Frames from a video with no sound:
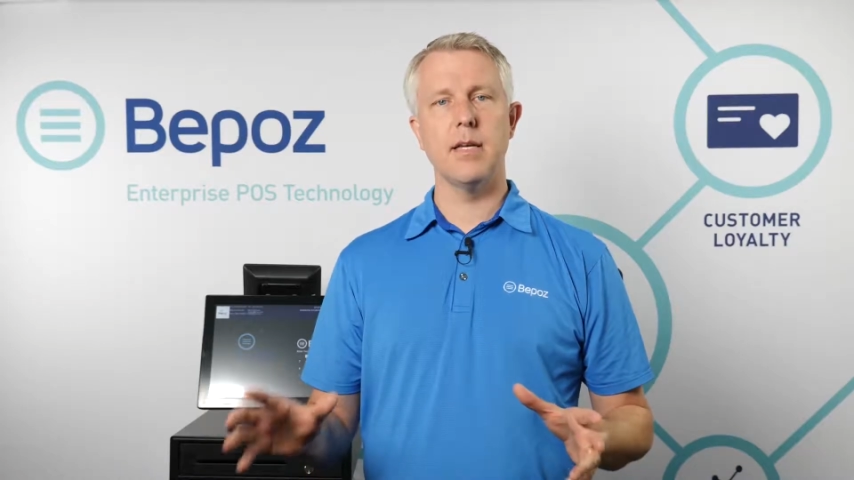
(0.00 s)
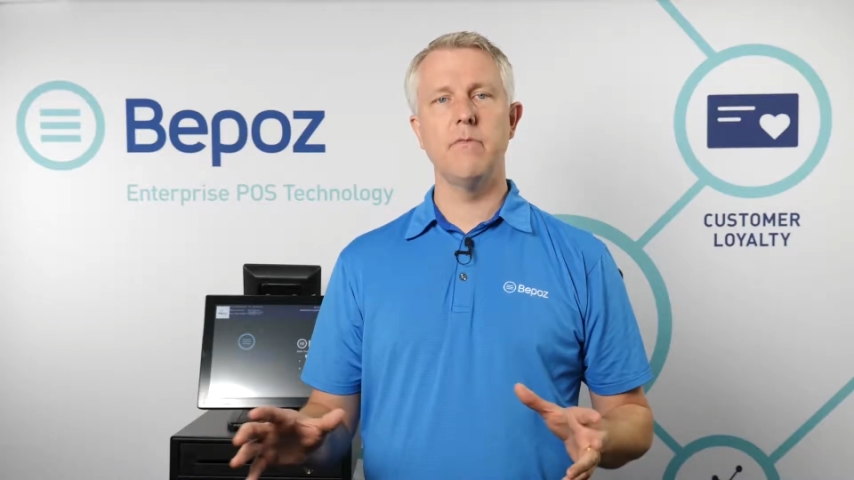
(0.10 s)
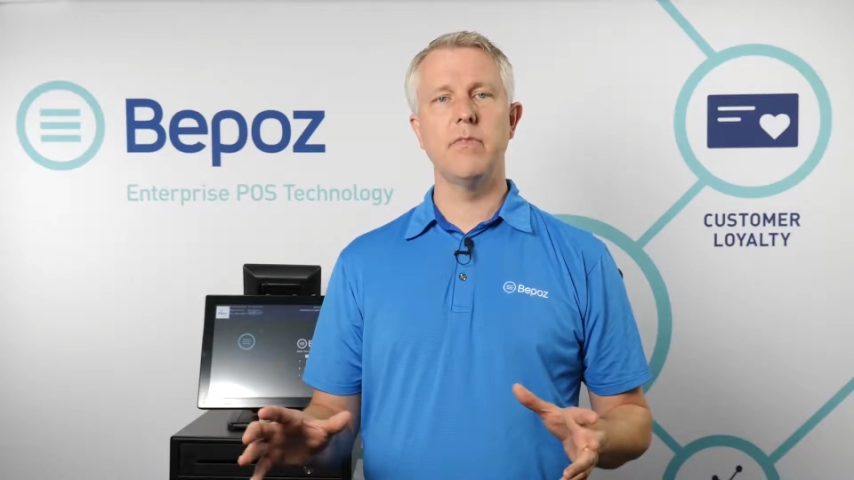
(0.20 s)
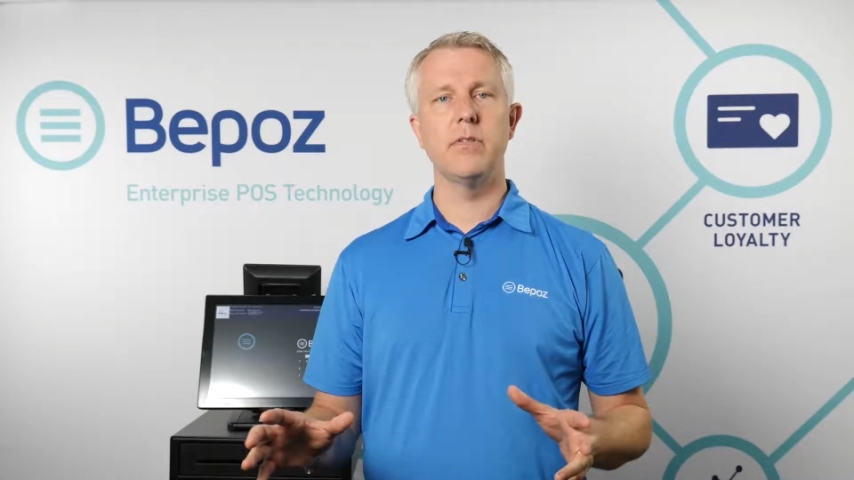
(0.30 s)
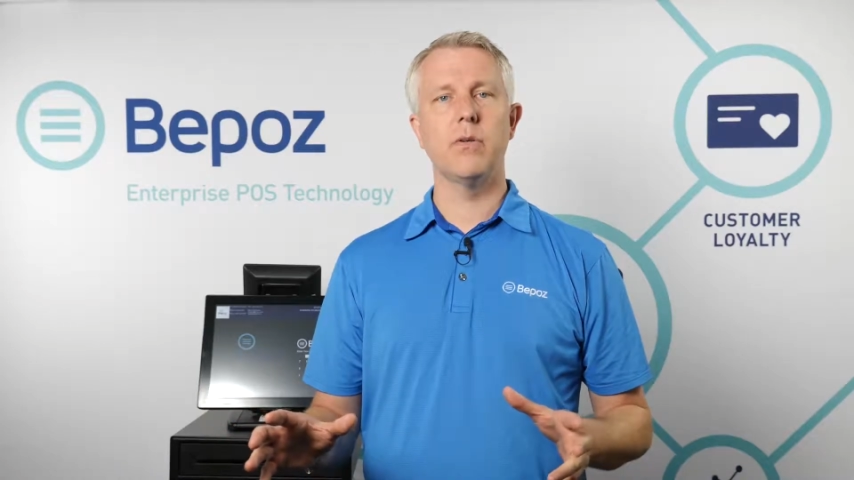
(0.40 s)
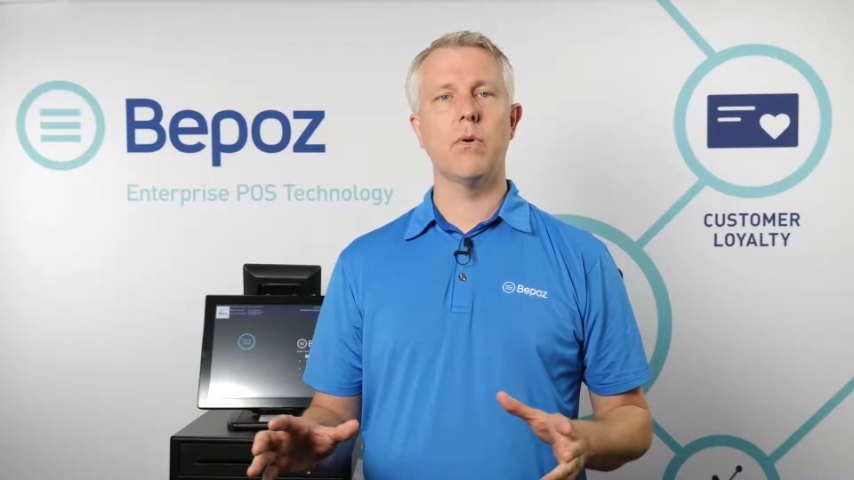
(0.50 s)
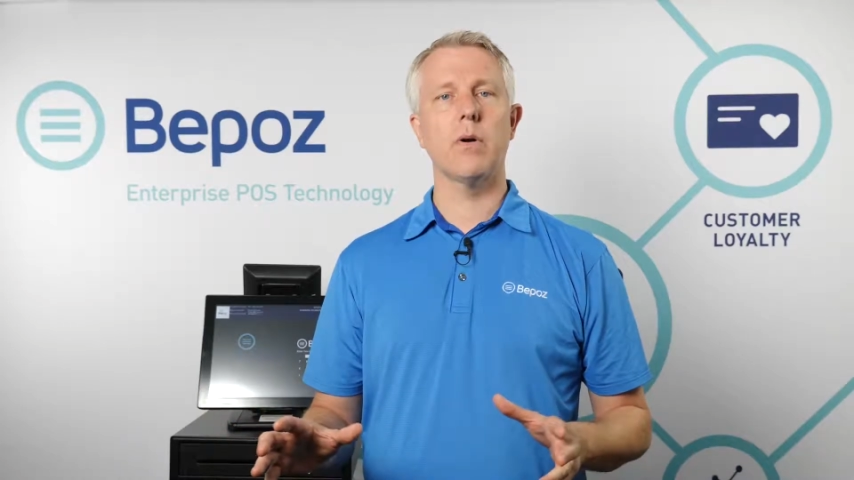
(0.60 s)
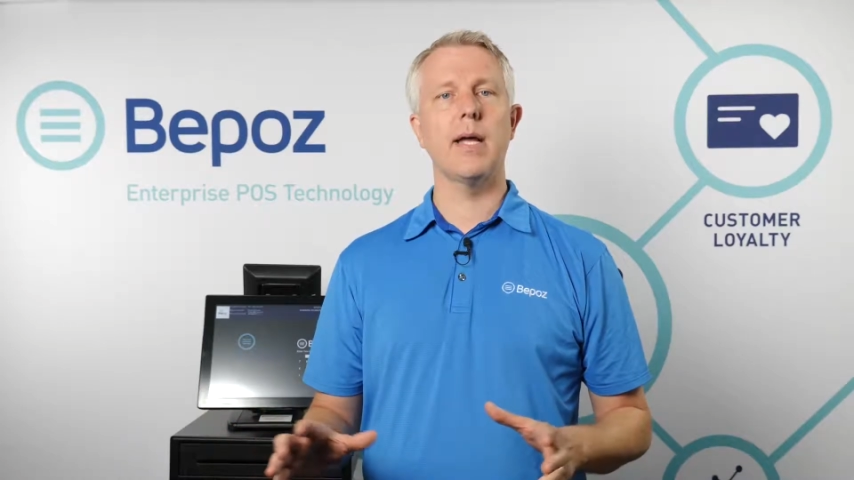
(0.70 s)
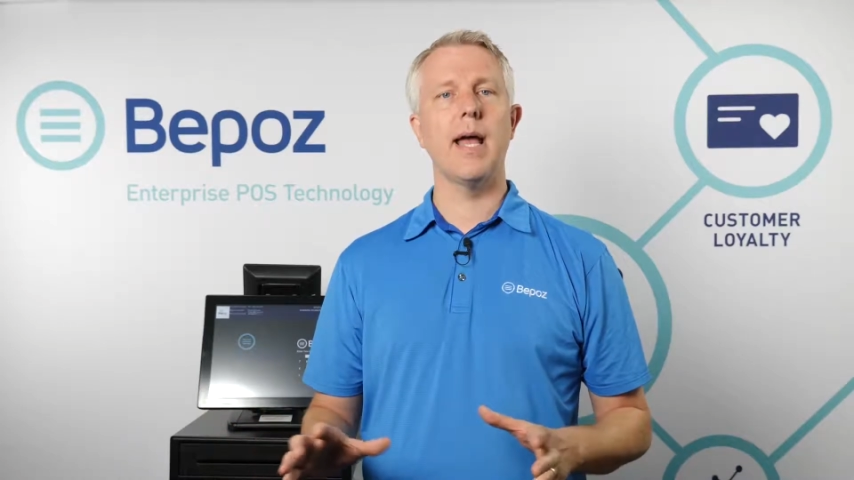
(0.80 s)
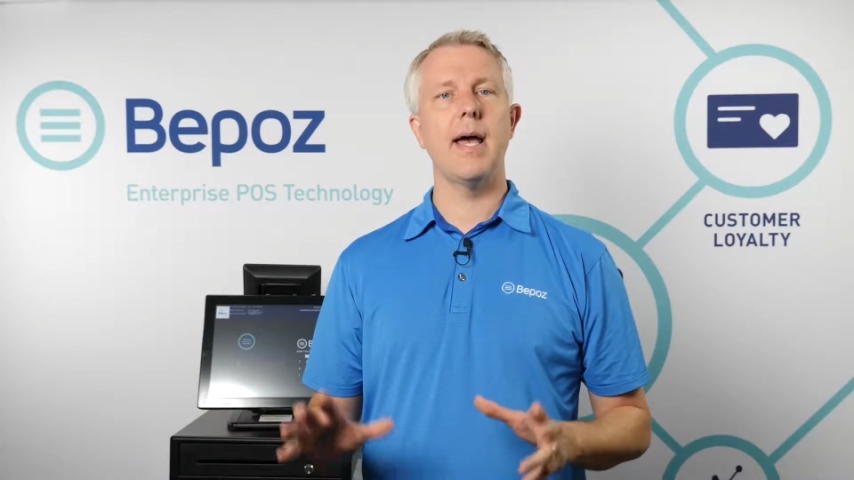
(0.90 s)

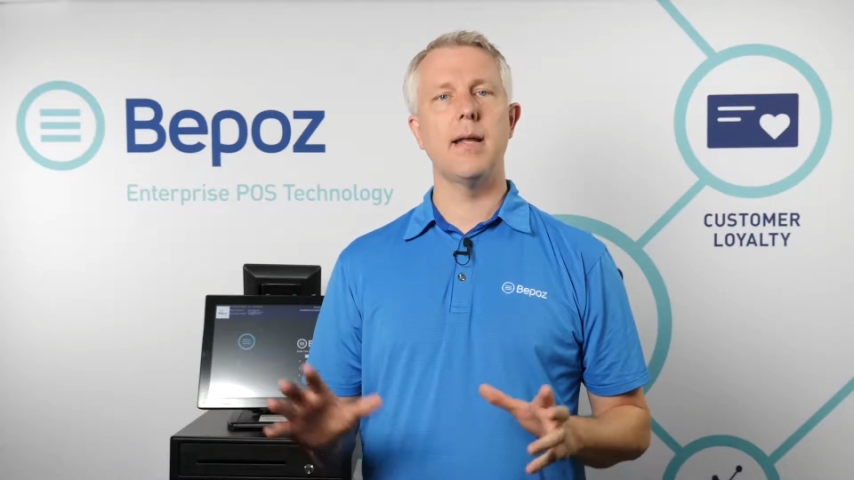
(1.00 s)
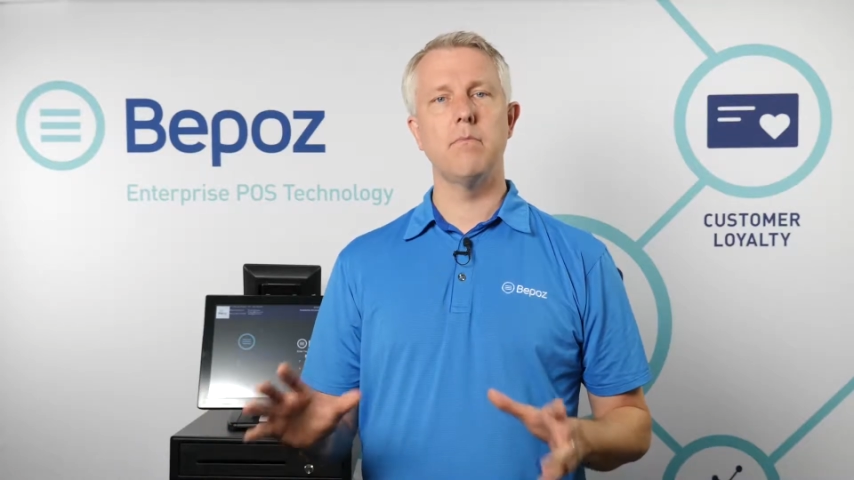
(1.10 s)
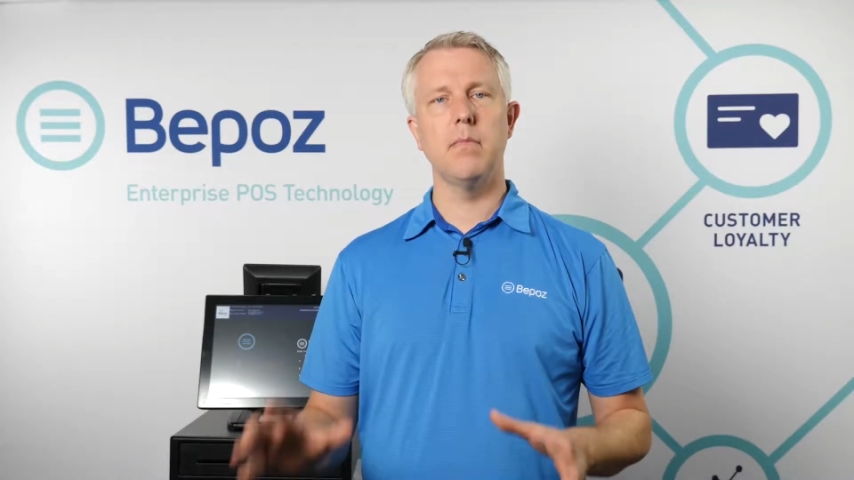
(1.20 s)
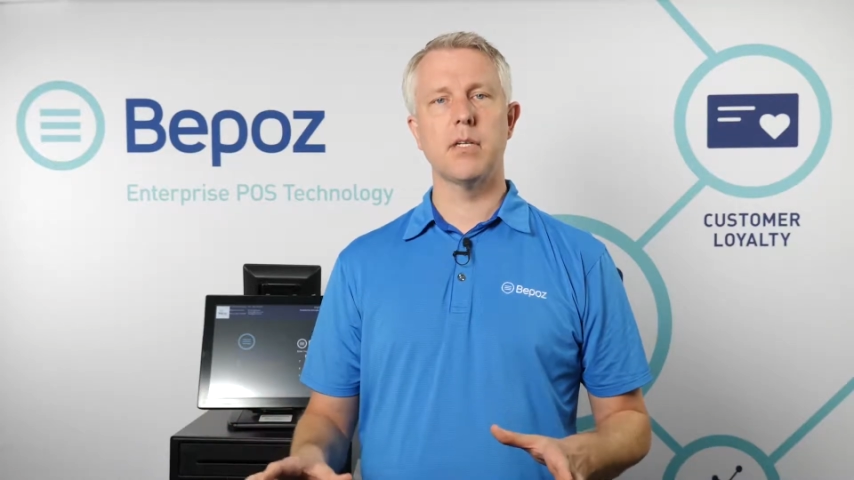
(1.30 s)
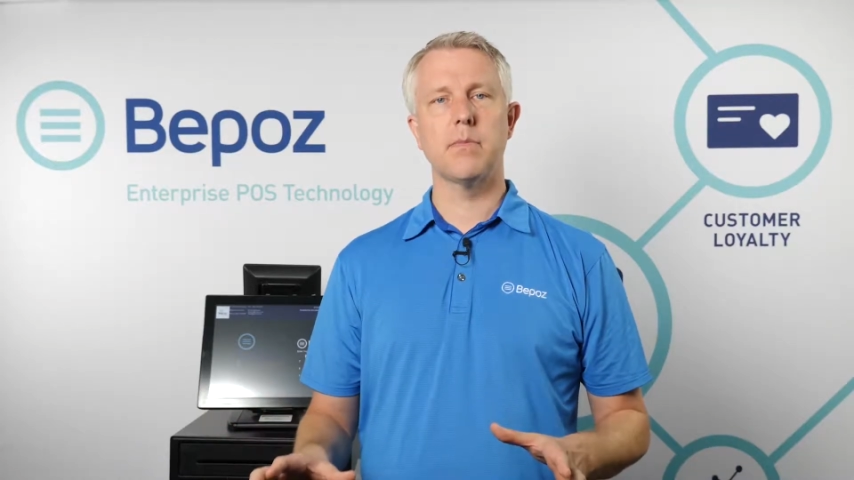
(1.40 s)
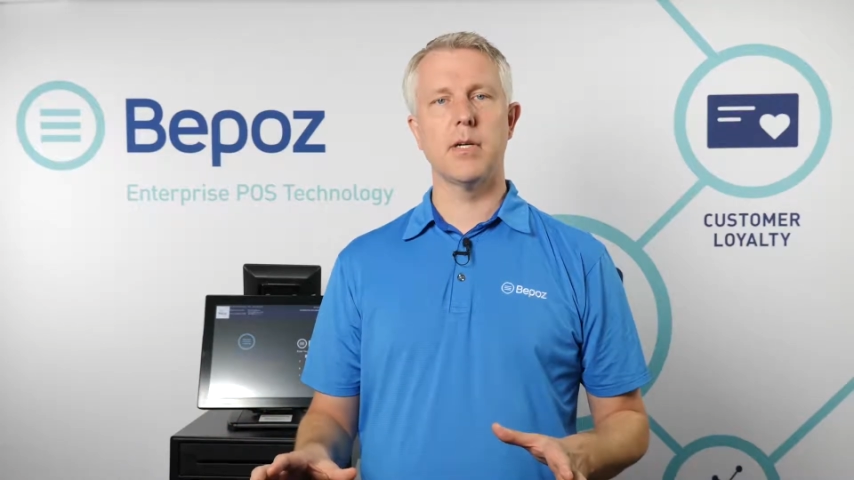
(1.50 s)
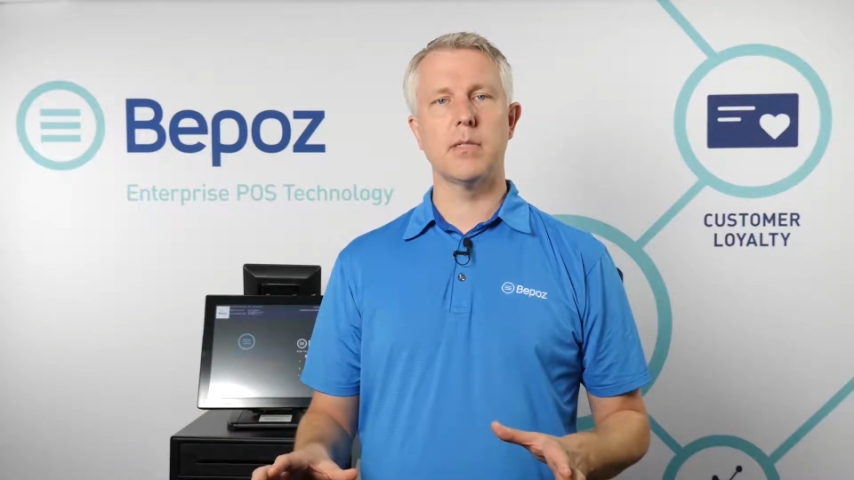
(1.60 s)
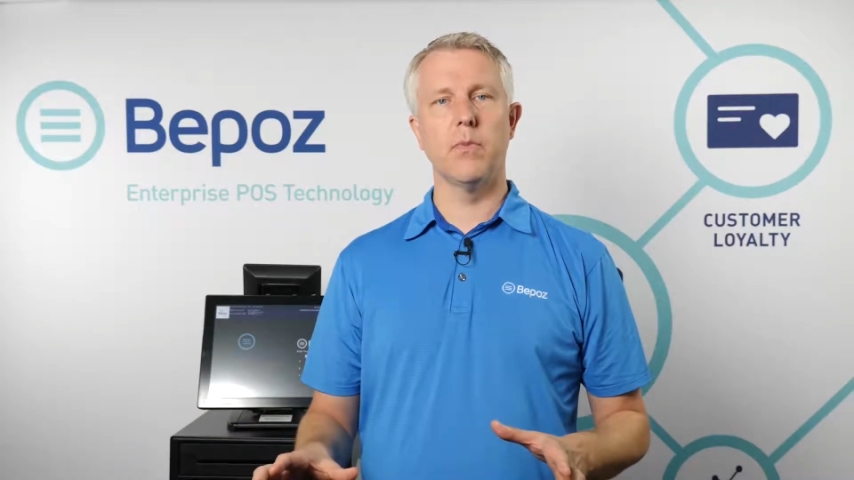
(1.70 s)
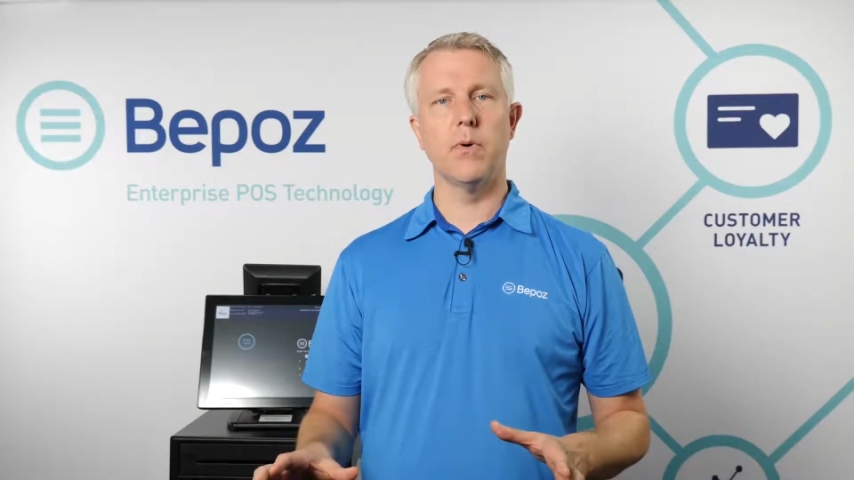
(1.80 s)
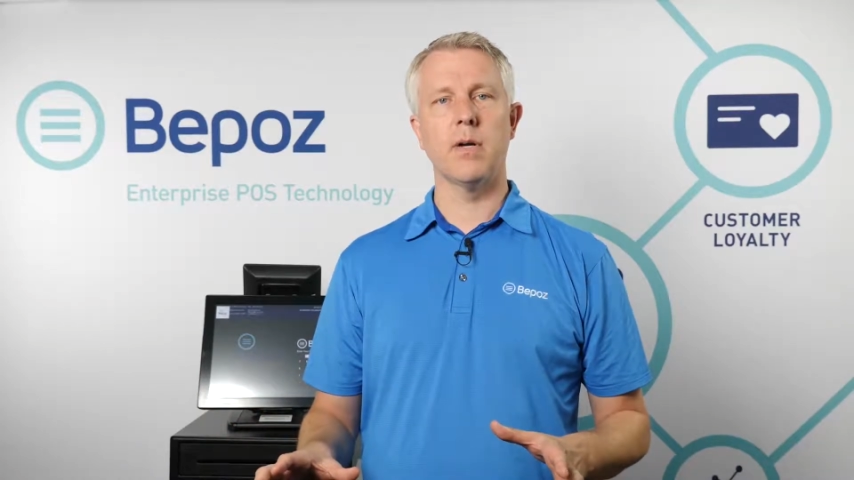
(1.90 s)
inventory, and much,
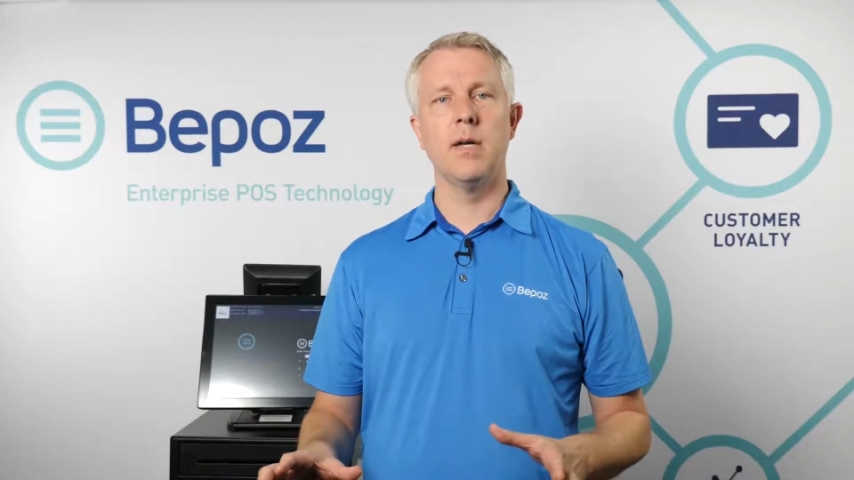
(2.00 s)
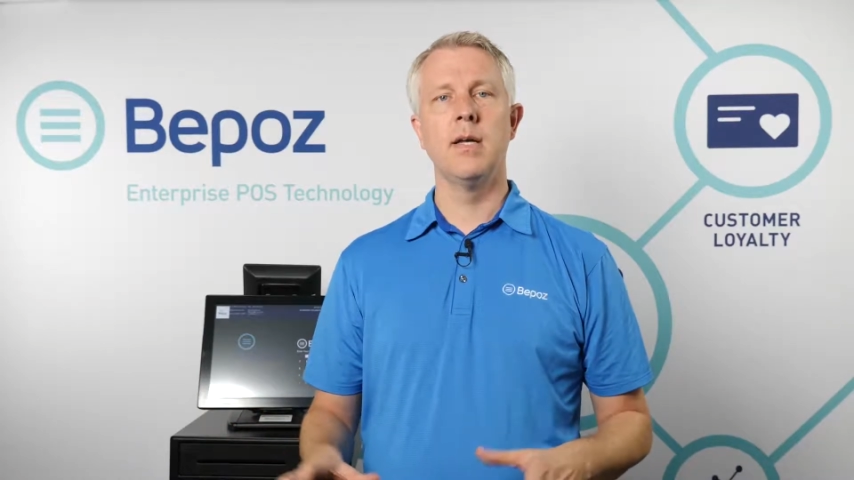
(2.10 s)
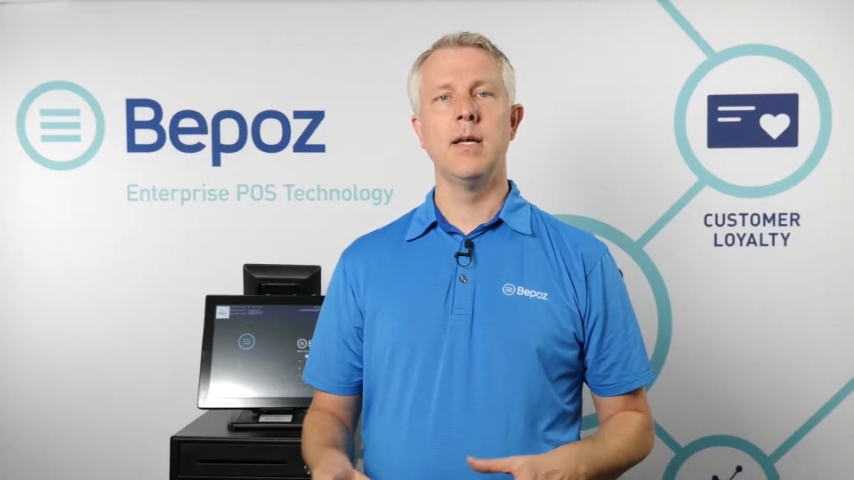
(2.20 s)
much more.